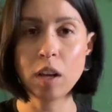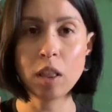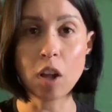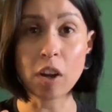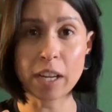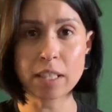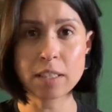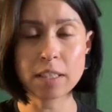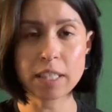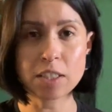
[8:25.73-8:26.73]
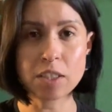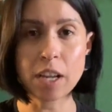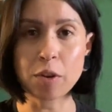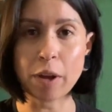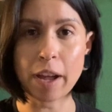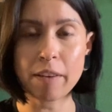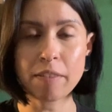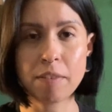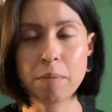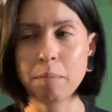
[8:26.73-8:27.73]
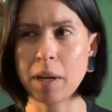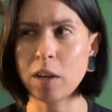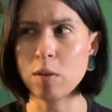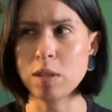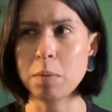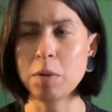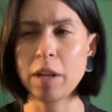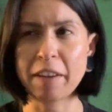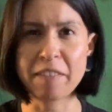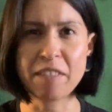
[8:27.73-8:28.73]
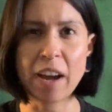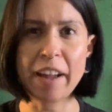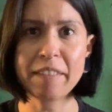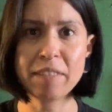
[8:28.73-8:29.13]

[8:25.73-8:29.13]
longest stitch that you have. Mine goes up to like 5.